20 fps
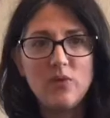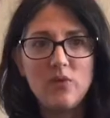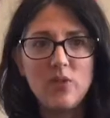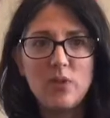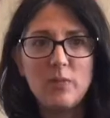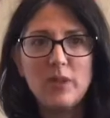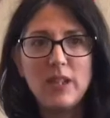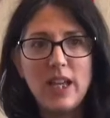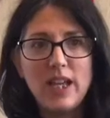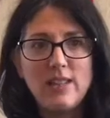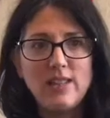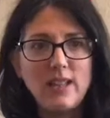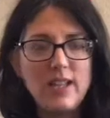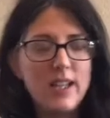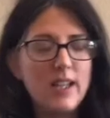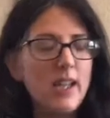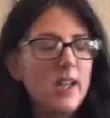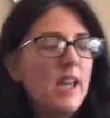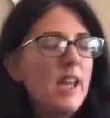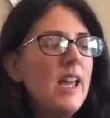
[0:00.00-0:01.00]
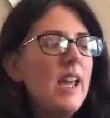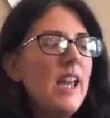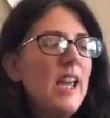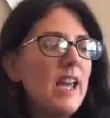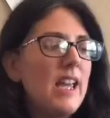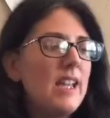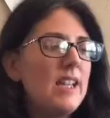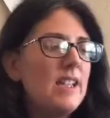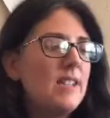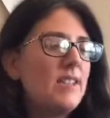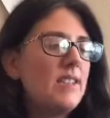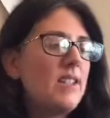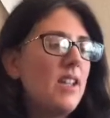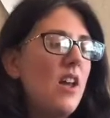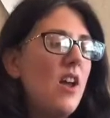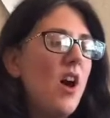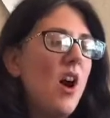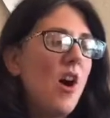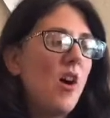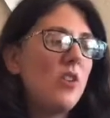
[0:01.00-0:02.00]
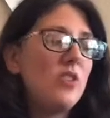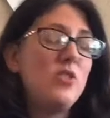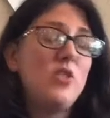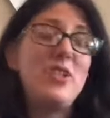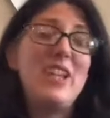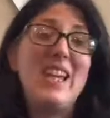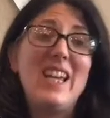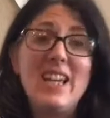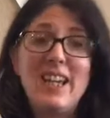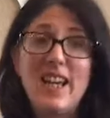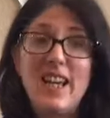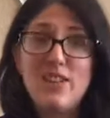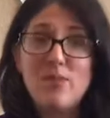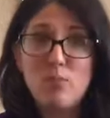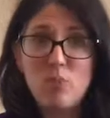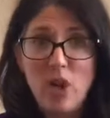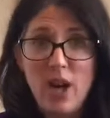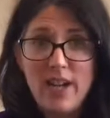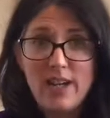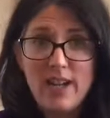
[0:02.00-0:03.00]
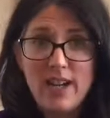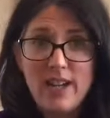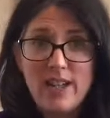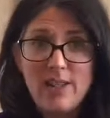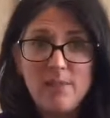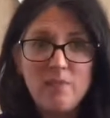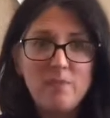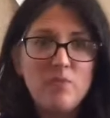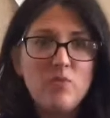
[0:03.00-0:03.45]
verbalizing is, do they get kind of bright-eyed?